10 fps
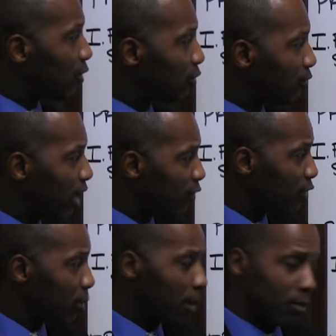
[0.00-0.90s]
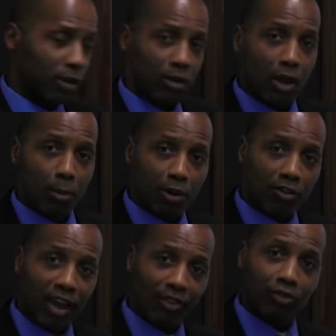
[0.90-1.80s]
The Seventh Amendment
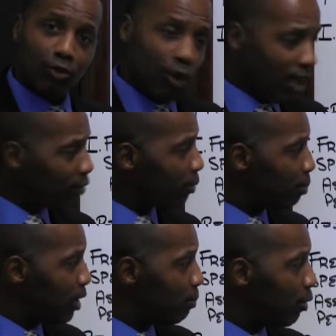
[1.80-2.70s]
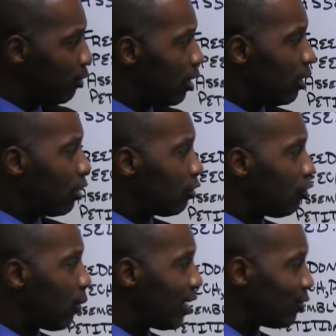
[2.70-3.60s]
protects the right of the people
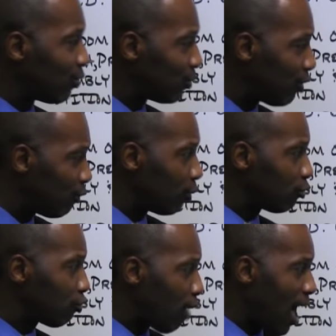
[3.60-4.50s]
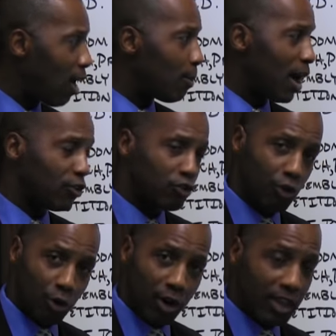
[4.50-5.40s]
to a civil trial by
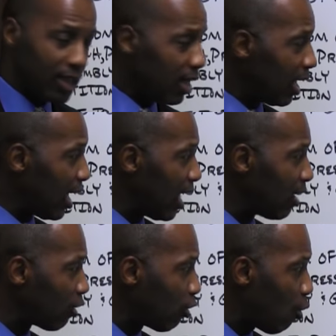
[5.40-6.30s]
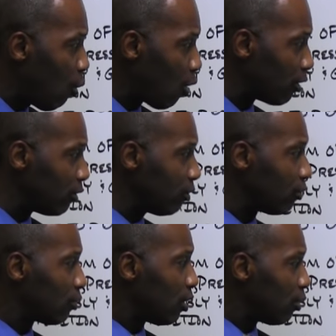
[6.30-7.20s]
jury in
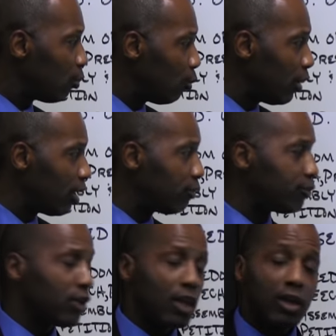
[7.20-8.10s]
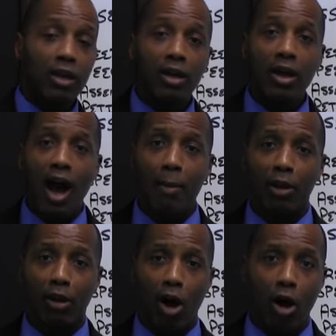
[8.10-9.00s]
accordance with
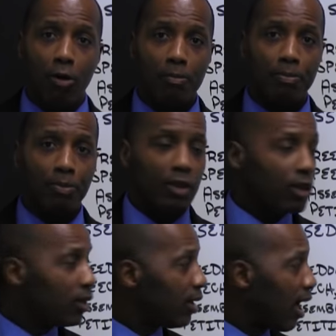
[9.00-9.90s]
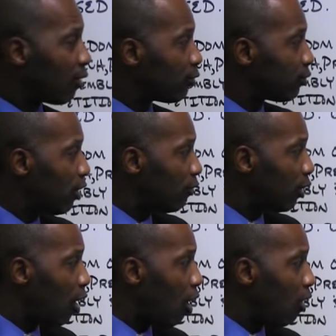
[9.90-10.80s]
common law. Now,
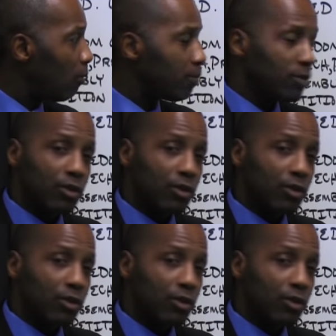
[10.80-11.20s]
civil law